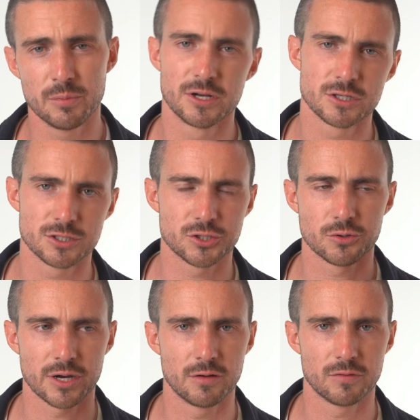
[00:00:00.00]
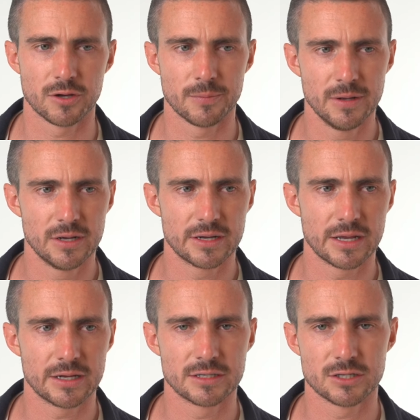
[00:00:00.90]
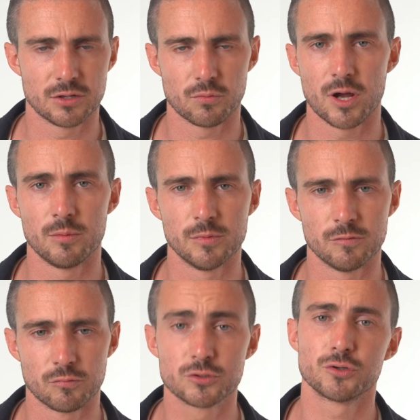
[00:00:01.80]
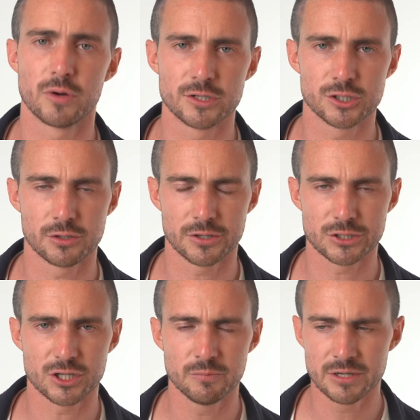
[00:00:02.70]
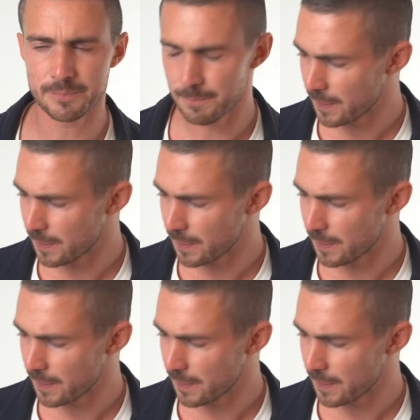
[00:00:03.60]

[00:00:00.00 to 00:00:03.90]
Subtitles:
but it's also kind of getting into the realm of true engineering achievement.